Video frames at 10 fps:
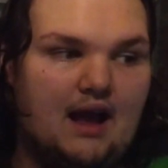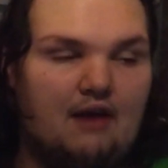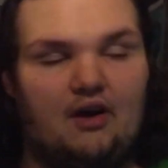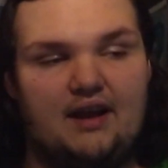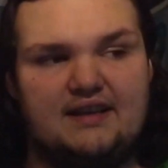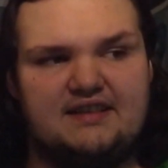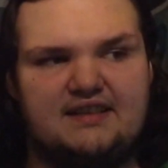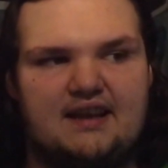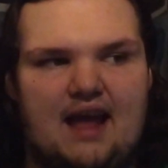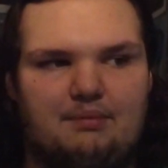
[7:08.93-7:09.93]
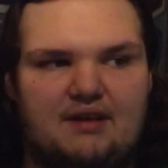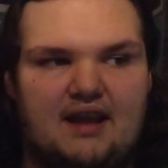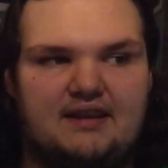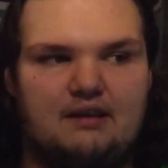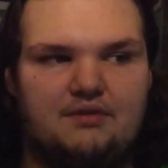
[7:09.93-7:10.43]
Well, I guess it did happen.
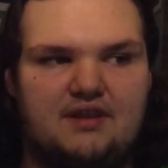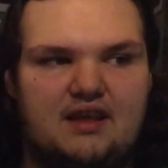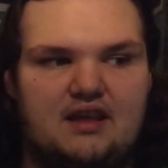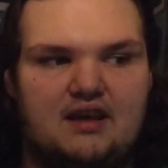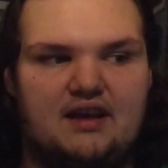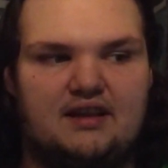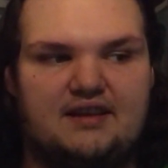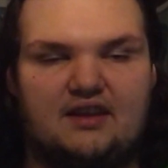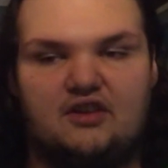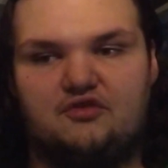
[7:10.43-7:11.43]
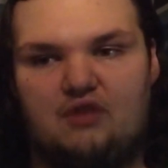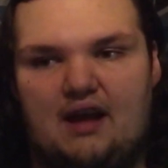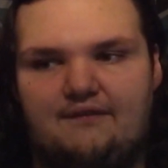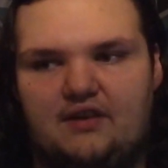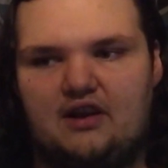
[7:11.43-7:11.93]
I did it with the taking the
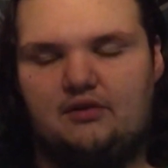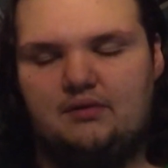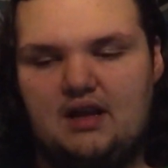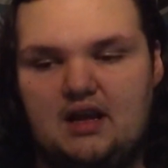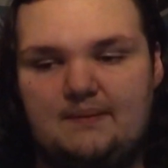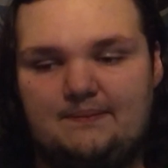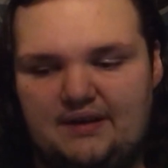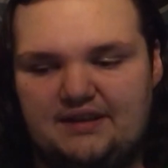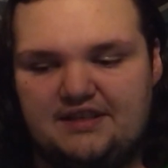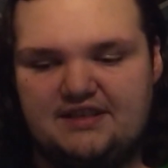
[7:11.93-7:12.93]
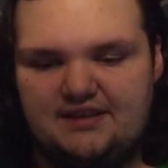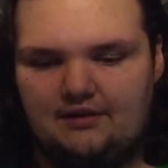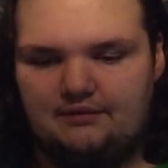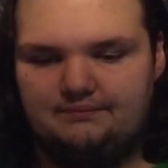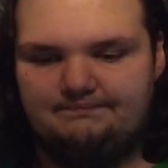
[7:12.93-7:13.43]
drive video. But
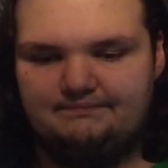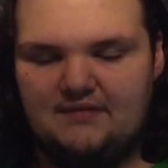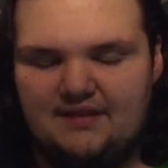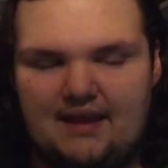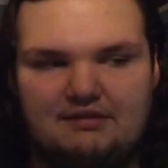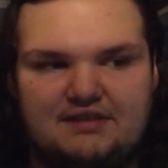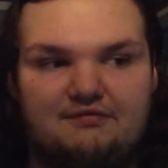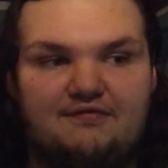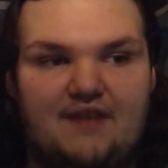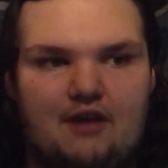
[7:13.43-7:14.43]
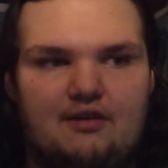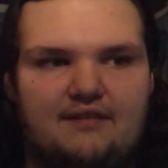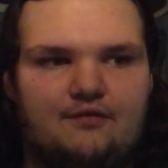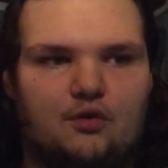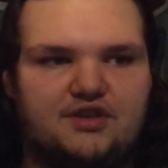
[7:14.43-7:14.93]
still, that was very
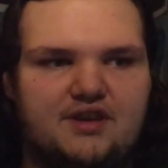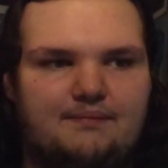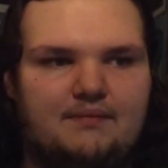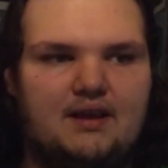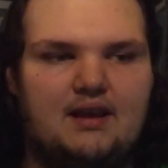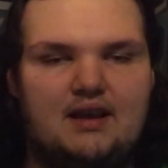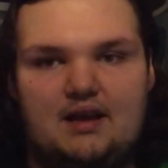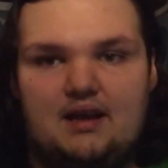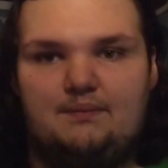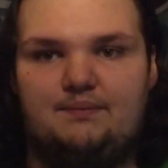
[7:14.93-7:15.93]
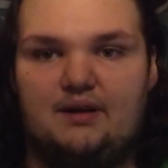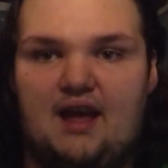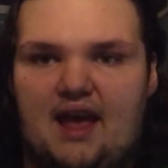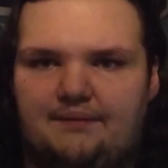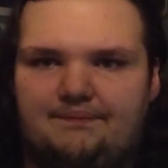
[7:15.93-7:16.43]
unfortunate.
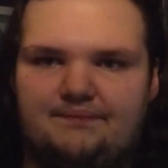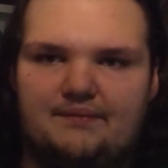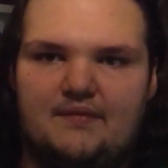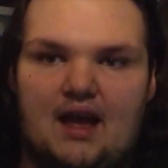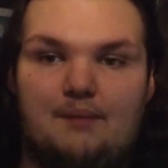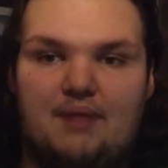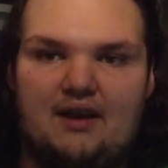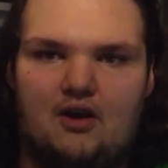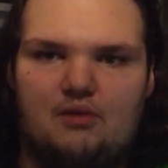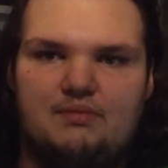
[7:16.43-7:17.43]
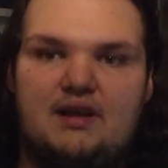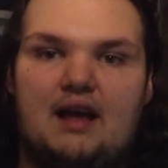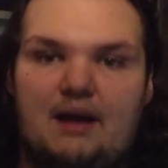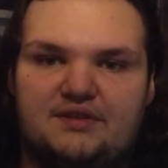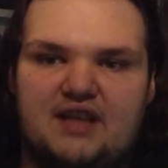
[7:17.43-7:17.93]
But hey, I'm back home,
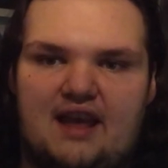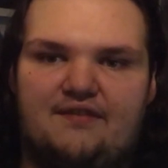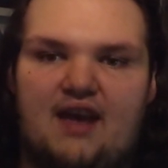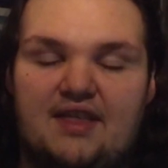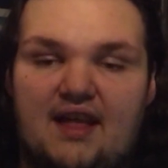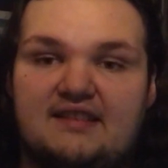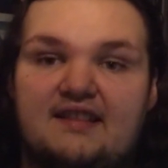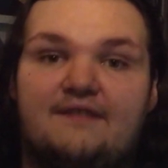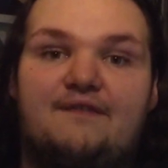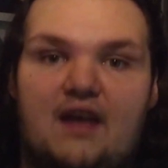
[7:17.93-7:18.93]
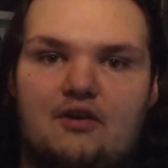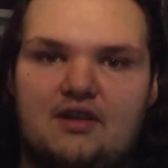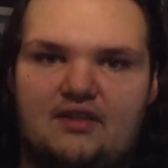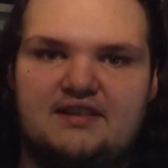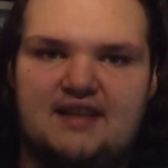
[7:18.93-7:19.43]
I'm safe, and that's the
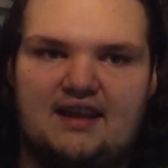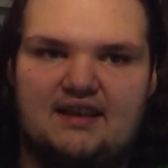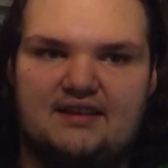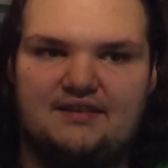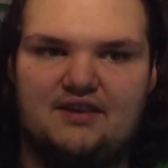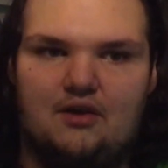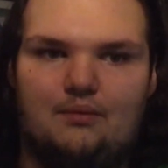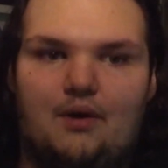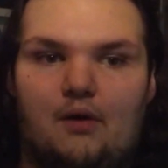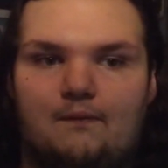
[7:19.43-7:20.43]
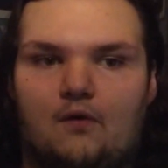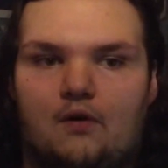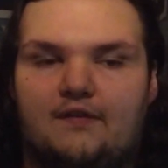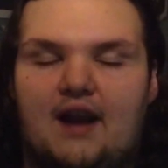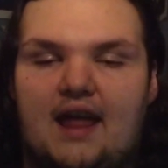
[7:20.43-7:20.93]
very least I can, hope
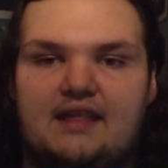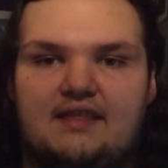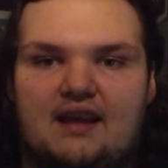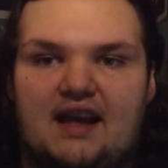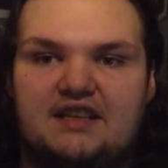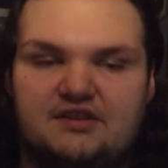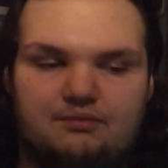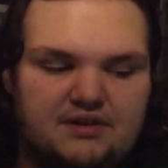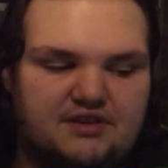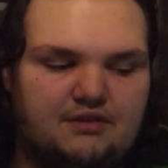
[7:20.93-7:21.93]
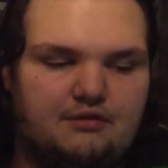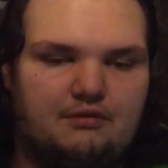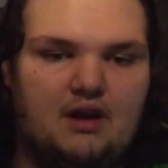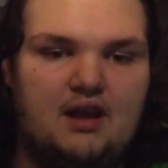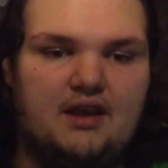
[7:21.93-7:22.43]
for anything. I just wish to,